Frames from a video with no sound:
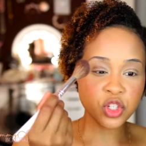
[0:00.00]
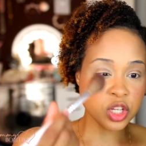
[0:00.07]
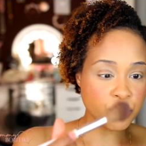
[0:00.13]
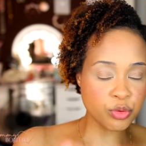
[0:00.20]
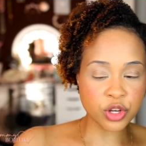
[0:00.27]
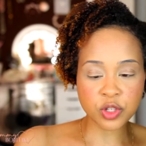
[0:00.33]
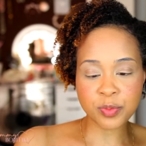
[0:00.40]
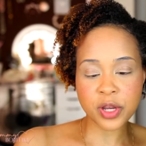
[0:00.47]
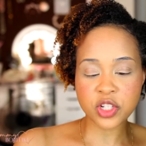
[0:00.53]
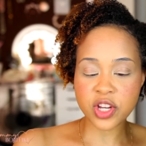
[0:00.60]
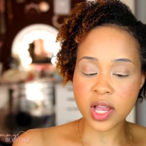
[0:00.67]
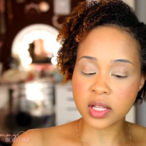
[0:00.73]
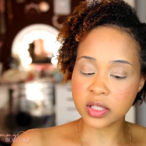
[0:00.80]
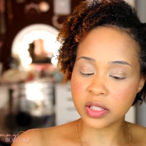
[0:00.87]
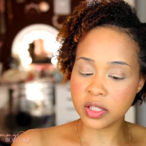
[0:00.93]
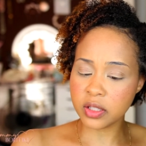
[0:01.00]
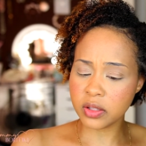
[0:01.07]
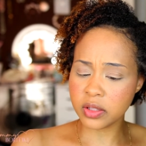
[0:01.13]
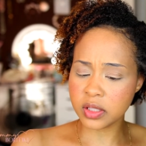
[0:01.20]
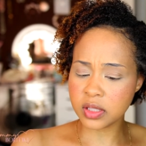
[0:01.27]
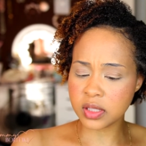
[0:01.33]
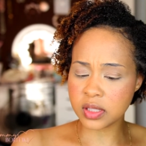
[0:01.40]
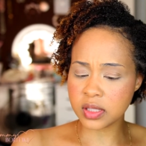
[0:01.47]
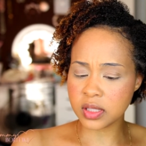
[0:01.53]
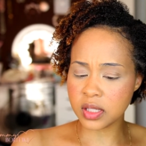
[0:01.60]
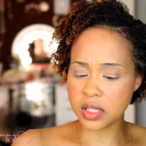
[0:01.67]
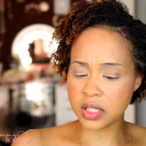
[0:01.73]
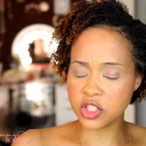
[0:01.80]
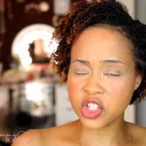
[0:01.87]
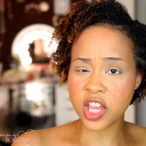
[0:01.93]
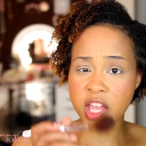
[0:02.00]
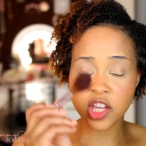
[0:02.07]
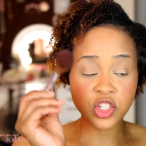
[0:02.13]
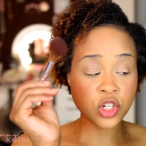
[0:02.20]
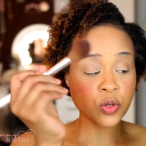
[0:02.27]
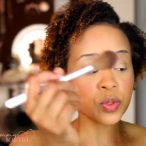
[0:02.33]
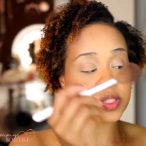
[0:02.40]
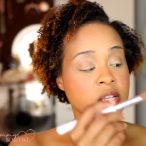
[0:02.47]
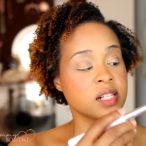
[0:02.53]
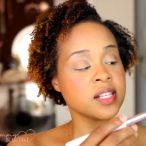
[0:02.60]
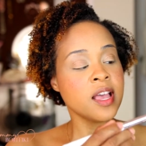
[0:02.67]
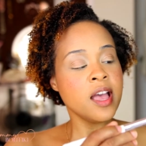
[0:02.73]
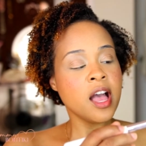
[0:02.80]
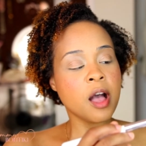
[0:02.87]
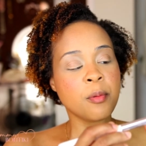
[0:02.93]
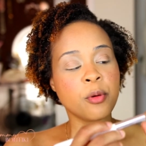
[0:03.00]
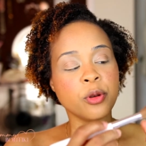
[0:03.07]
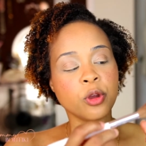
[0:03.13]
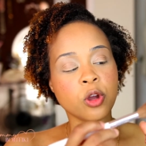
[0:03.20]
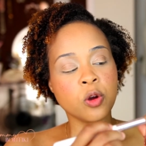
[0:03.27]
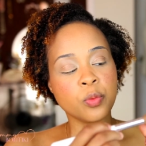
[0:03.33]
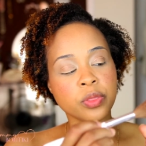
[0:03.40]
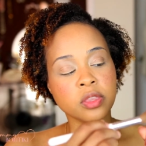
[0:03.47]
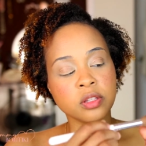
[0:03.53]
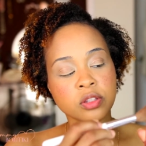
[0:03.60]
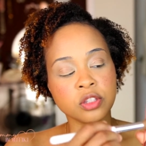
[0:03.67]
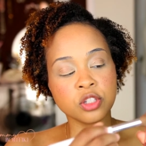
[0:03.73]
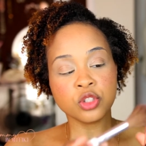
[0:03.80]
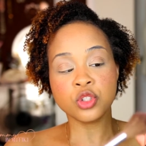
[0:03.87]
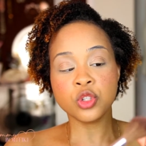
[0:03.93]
The Cheek Brush by Jaclyn Hill. This is the JH06. I'm gonna go in with the